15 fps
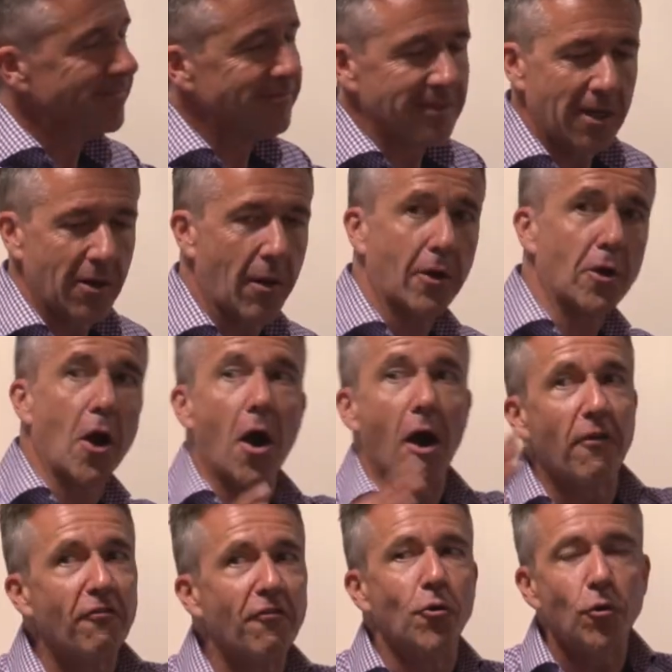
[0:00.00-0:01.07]
you know, I can't
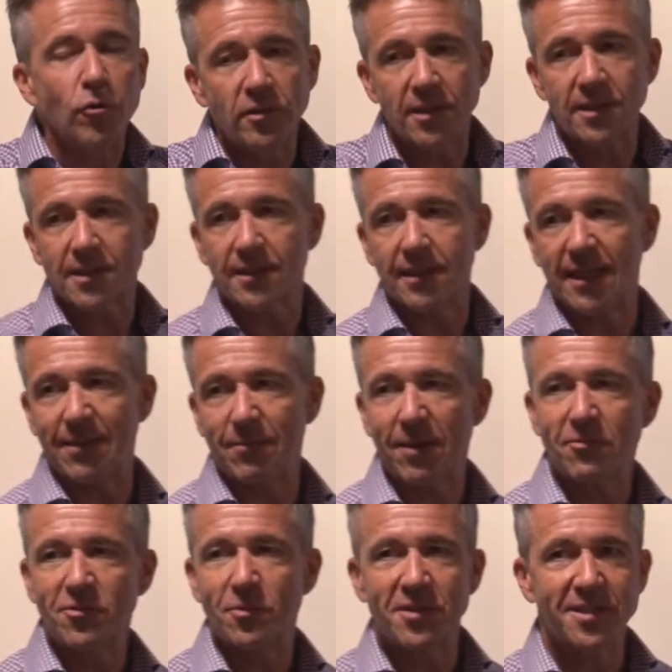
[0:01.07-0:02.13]
afford the time. And
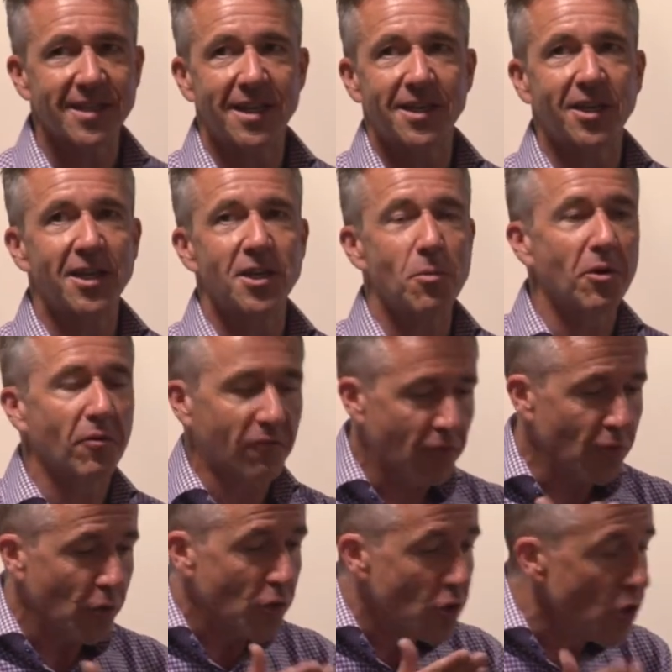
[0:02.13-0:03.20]
I'm sometimes thinking, can you afford